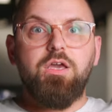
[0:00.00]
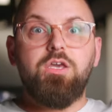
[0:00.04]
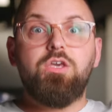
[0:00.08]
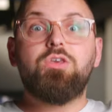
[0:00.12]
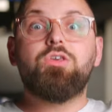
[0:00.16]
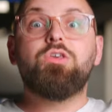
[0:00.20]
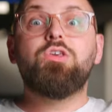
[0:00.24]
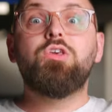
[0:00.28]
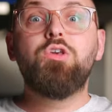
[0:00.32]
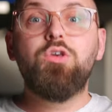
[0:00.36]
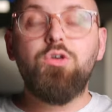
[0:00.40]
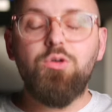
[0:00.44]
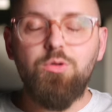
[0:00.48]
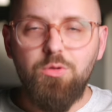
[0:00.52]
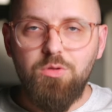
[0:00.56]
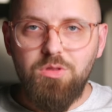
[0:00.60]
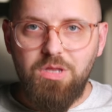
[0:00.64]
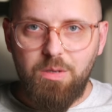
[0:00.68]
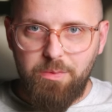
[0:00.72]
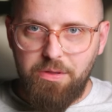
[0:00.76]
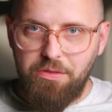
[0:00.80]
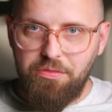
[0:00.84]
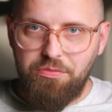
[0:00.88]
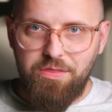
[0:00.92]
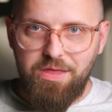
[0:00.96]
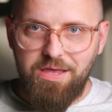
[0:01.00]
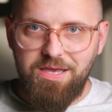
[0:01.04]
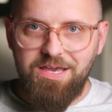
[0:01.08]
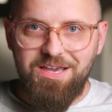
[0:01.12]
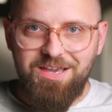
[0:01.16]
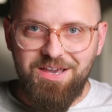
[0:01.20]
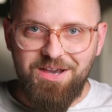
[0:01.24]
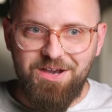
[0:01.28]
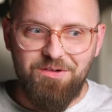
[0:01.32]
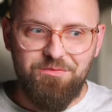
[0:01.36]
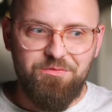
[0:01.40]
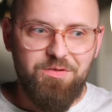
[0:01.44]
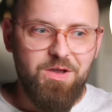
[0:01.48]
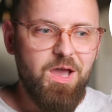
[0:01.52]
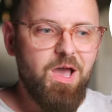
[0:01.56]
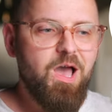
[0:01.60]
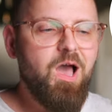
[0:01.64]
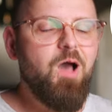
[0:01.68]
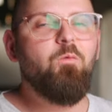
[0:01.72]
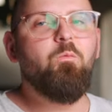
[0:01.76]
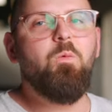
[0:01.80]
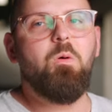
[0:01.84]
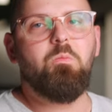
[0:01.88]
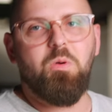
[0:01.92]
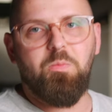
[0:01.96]
hue that we think of
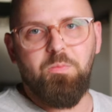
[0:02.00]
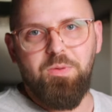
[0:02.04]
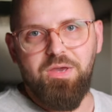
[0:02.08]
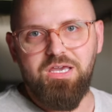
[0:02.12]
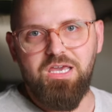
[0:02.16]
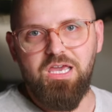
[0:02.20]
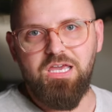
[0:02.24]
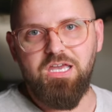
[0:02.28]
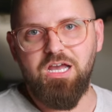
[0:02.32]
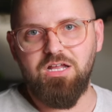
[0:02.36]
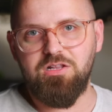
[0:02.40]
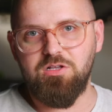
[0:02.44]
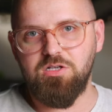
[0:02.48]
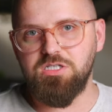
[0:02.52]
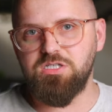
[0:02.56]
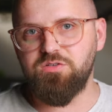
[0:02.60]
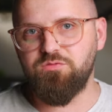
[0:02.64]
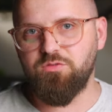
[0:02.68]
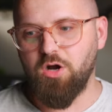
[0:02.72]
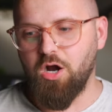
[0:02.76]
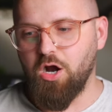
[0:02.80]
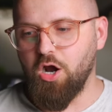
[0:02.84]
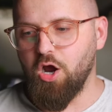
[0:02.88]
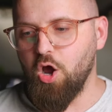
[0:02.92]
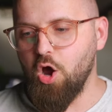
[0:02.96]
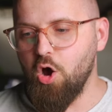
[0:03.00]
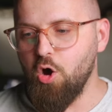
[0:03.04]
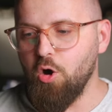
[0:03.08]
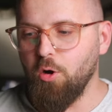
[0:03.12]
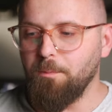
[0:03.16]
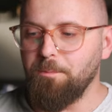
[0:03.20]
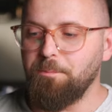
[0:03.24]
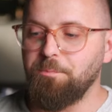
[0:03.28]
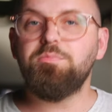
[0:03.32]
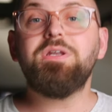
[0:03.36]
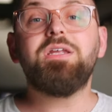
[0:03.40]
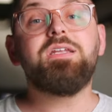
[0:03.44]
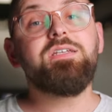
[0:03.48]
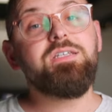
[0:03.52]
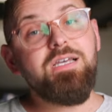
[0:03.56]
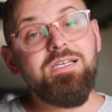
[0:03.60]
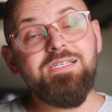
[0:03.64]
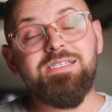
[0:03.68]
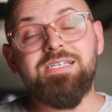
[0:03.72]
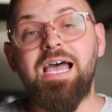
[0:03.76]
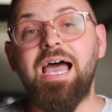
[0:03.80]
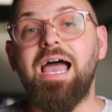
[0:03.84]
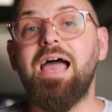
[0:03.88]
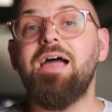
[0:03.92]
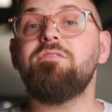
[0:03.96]
when we're picking colors for our home. But it
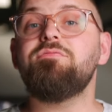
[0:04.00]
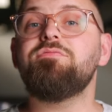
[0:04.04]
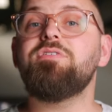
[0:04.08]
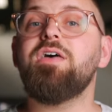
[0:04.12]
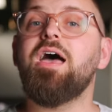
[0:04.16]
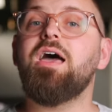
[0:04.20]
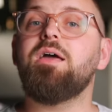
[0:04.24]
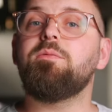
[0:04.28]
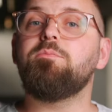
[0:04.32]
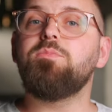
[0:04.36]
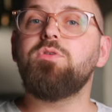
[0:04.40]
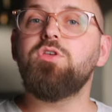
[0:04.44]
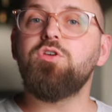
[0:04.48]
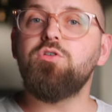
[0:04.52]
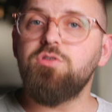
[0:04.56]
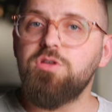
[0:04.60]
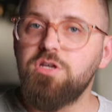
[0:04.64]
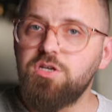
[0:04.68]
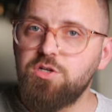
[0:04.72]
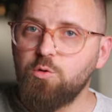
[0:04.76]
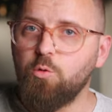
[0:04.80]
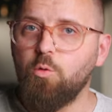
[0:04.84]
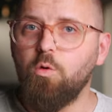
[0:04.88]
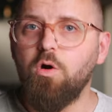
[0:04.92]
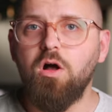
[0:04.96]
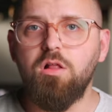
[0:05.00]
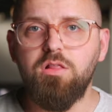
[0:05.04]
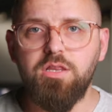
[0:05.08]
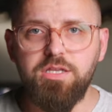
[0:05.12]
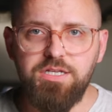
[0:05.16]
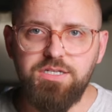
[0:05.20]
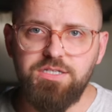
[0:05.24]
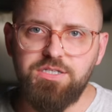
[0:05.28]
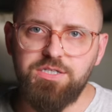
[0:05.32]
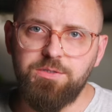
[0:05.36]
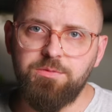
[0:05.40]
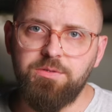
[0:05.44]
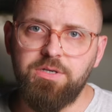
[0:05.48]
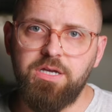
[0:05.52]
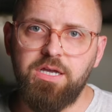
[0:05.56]
does have that muted quality to